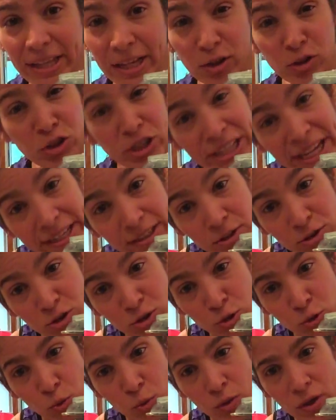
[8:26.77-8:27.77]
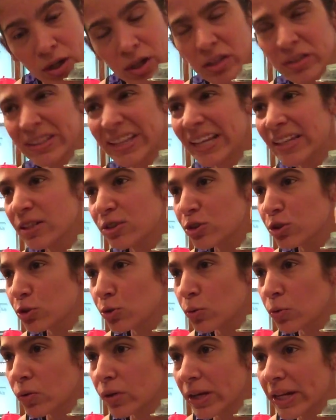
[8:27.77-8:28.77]
the Container Store. Container
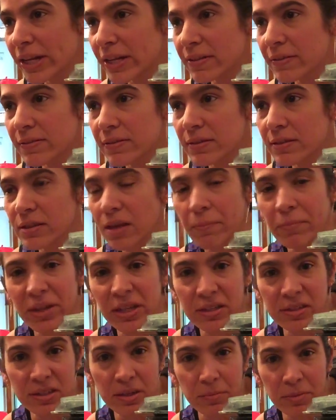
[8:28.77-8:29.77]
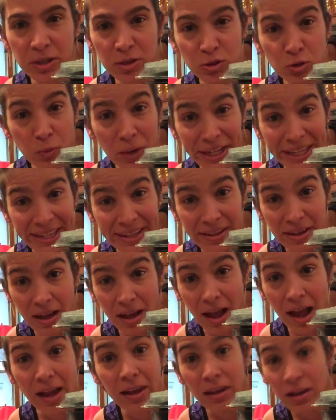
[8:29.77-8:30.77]
Store is something similar to IKEA.
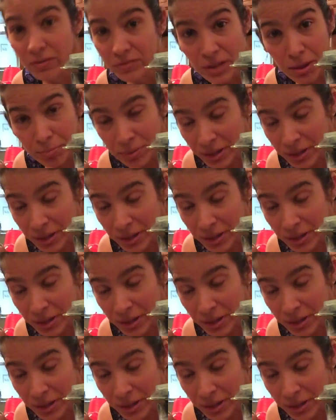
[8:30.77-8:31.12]
I love that